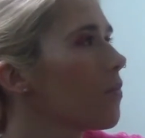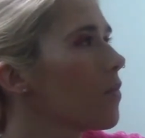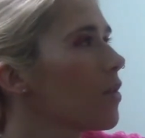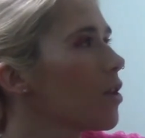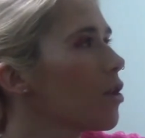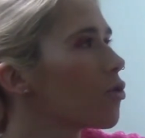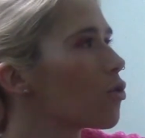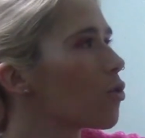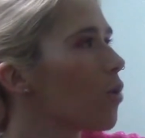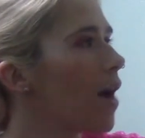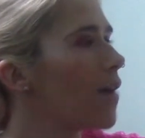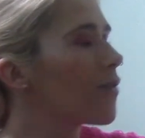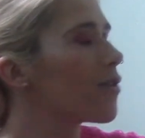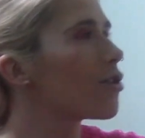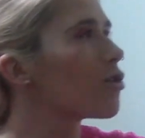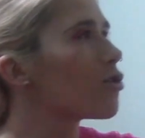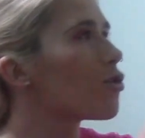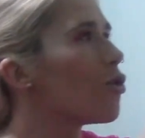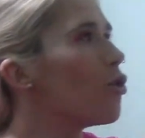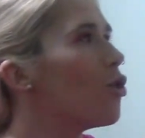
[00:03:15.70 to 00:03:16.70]
So I've
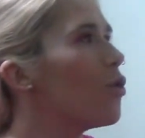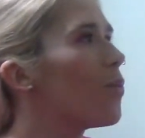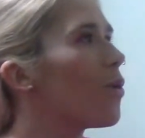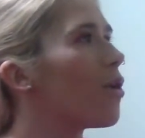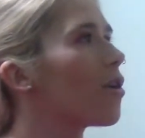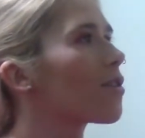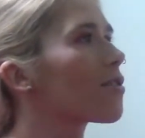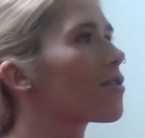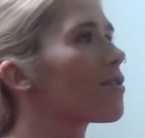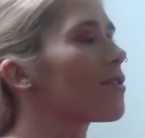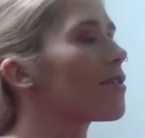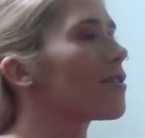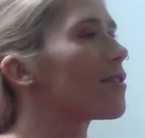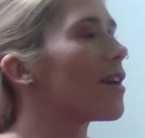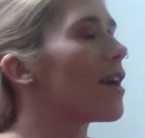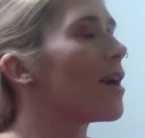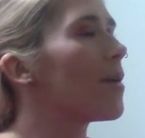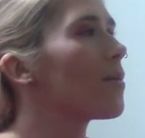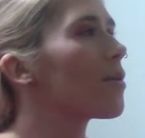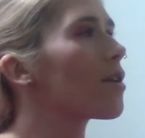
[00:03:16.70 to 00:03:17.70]
got two boxes of
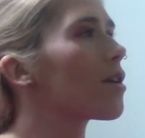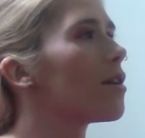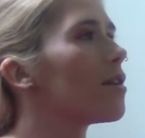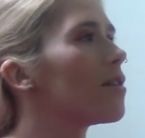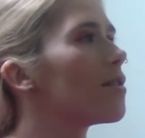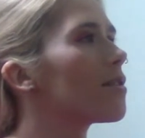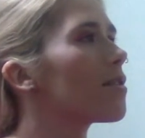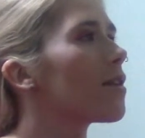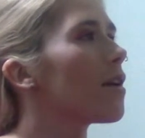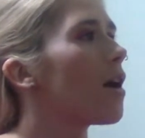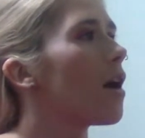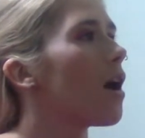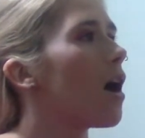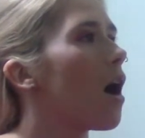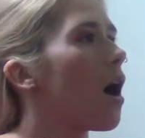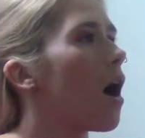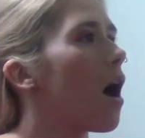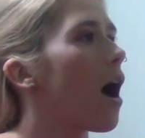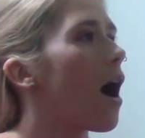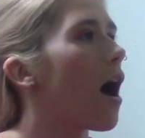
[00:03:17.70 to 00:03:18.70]
them because
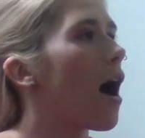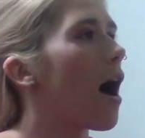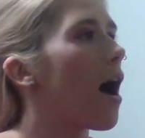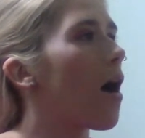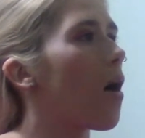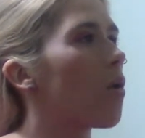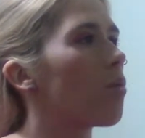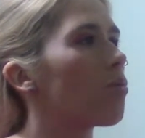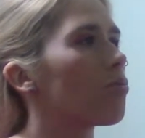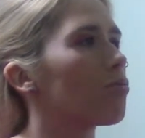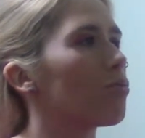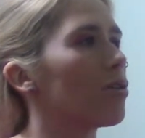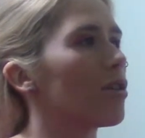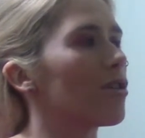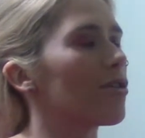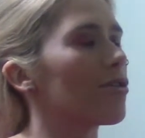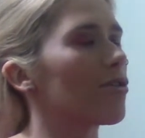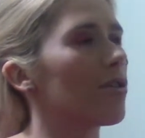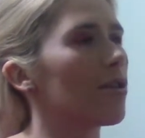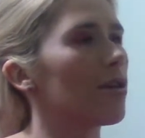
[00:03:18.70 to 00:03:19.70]

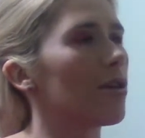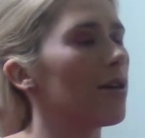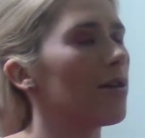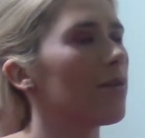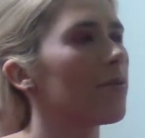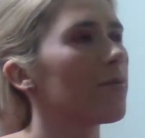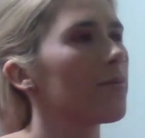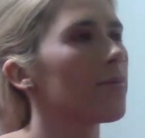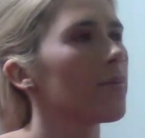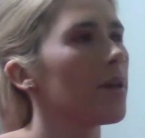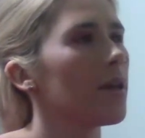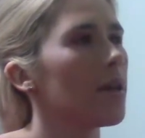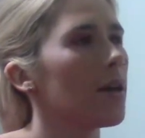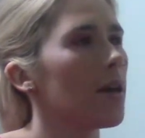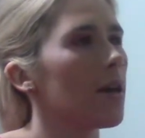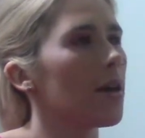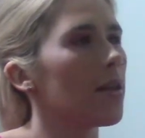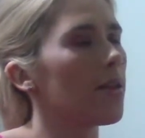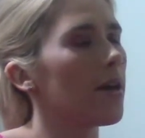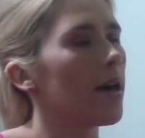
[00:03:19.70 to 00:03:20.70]
one's not enough.
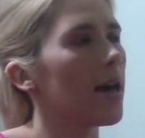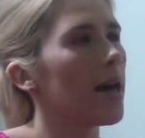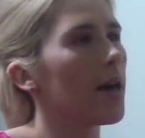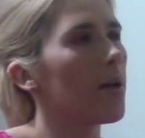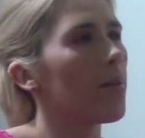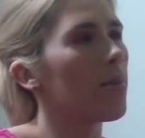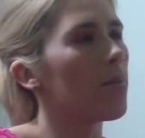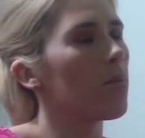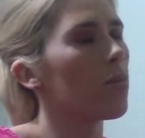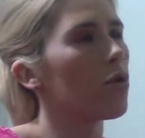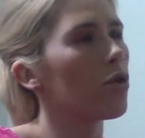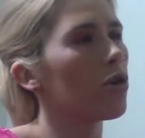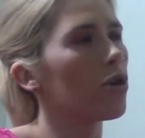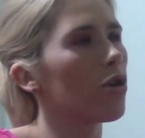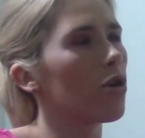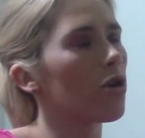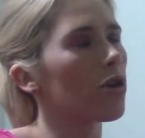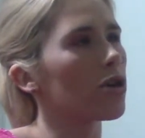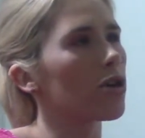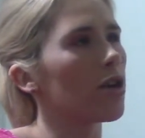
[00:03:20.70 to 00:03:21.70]
Then more
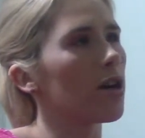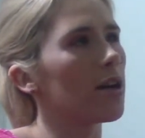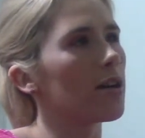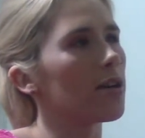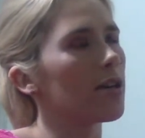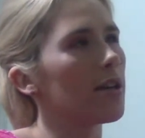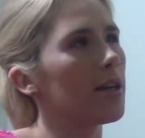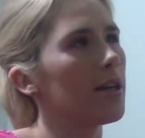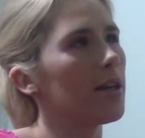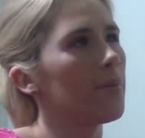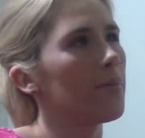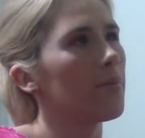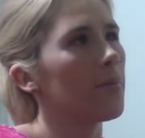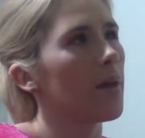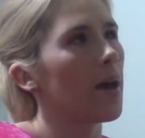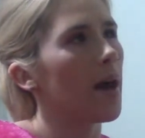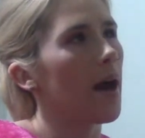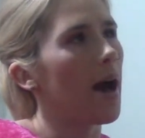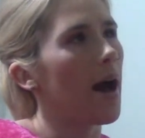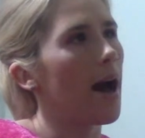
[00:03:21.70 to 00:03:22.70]
Yorkshire tea.
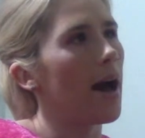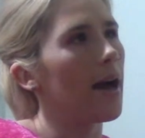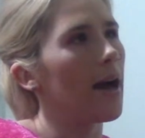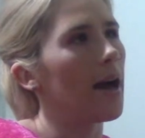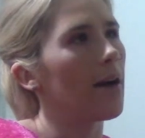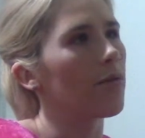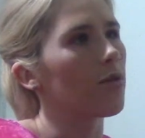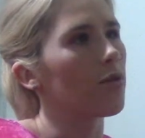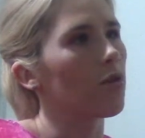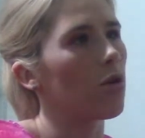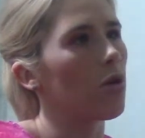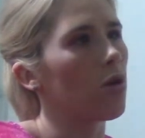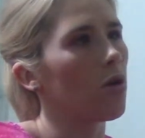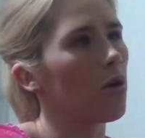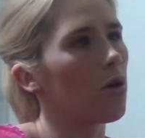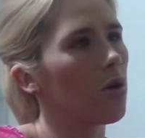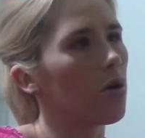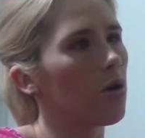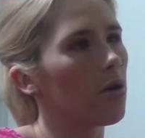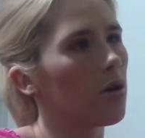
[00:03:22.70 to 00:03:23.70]
I have
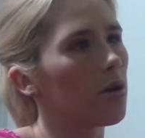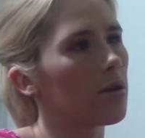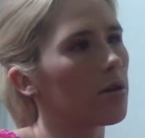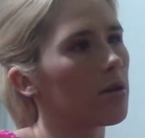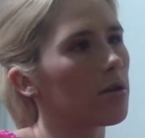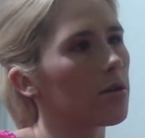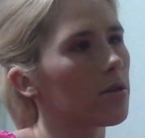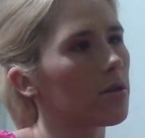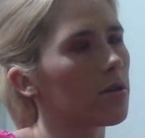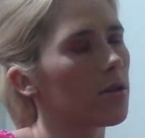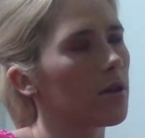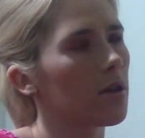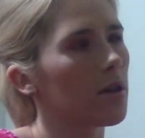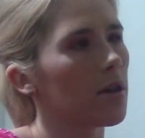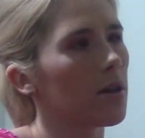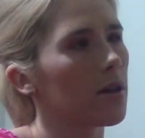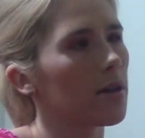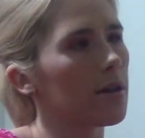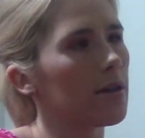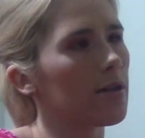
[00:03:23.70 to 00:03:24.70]
got,
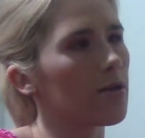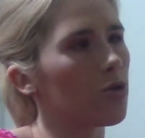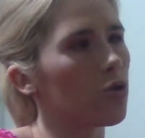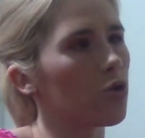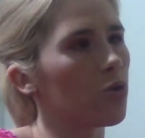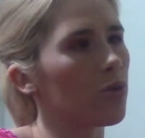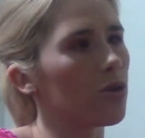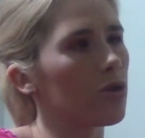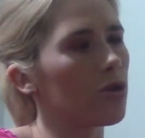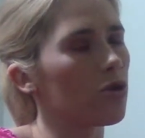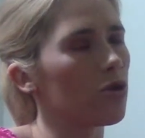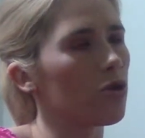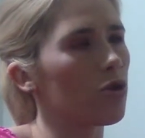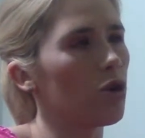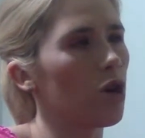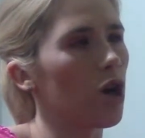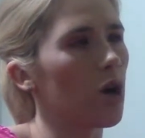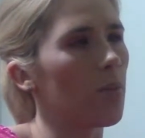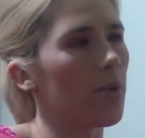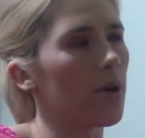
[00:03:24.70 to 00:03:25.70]
these are open too.
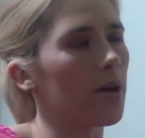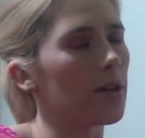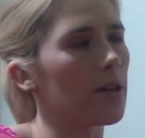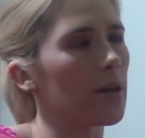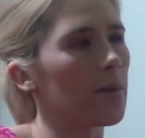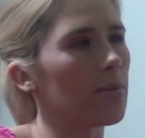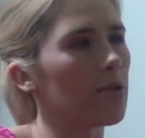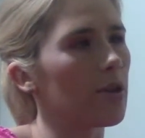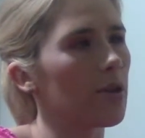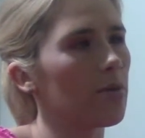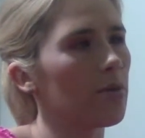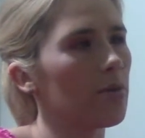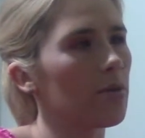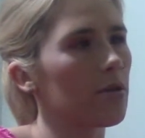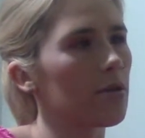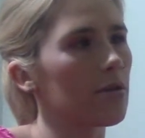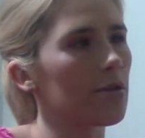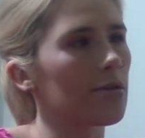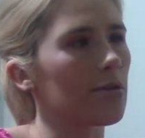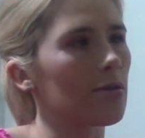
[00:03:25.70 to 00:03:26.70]
I'll bring them down
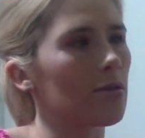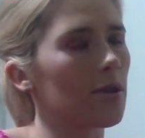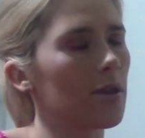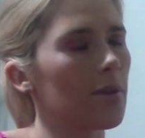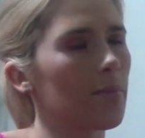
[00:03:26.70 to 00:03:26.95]
slowly.